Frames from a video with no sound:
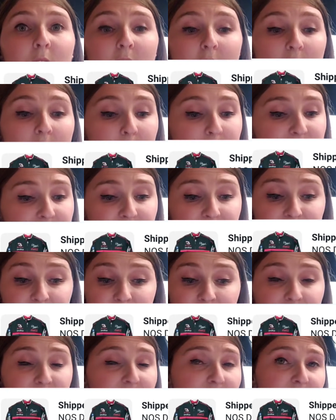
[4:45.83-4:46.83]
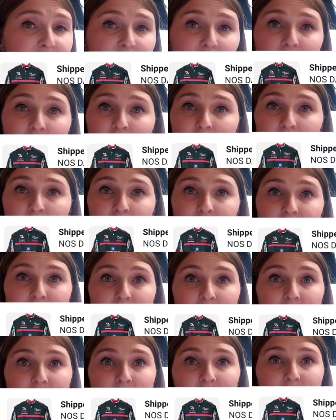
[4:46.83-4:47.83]
Um, this didn't take very long to
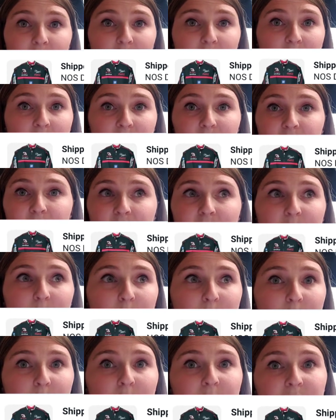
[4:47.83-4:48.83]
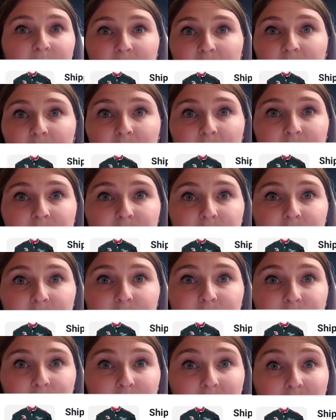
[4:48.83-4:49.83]
sell either. I think we only had it
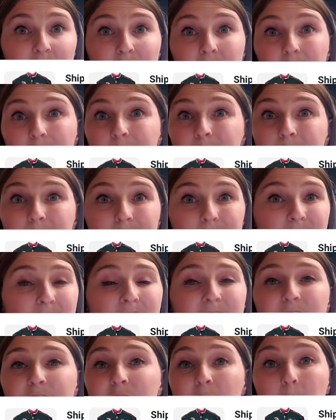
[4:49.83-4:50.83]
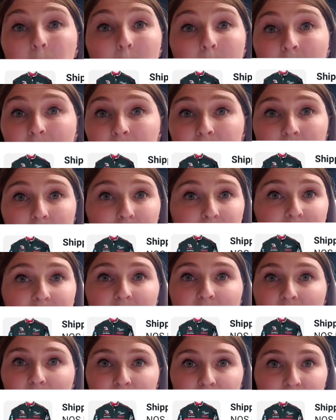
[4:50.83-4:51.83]
listed for not even a month, I don't
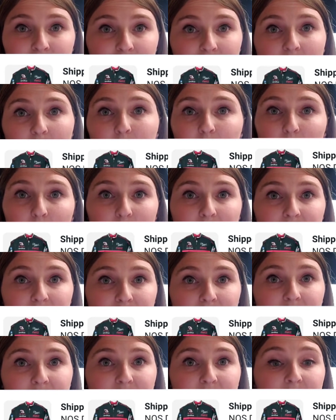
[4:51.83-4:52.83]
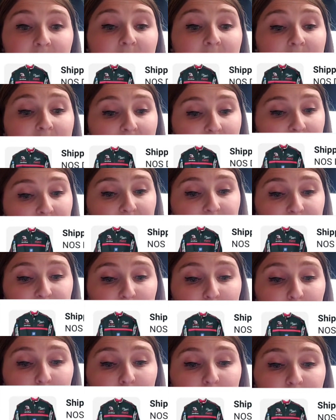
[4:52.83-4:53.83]
think, had just a couple of weeks listed. And it
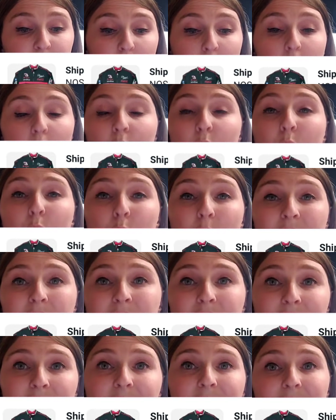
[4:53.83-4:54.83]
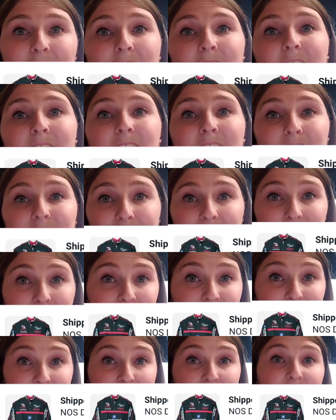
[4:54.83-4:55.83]
sold for
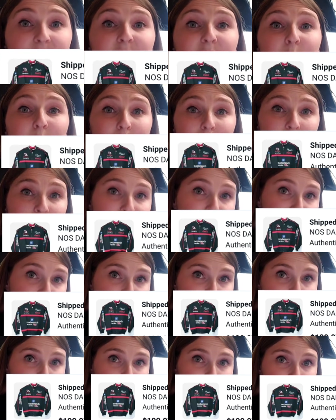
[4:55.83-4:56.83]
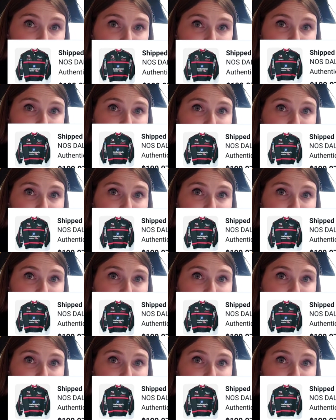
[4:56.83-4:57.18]
$199.97 plus shipping.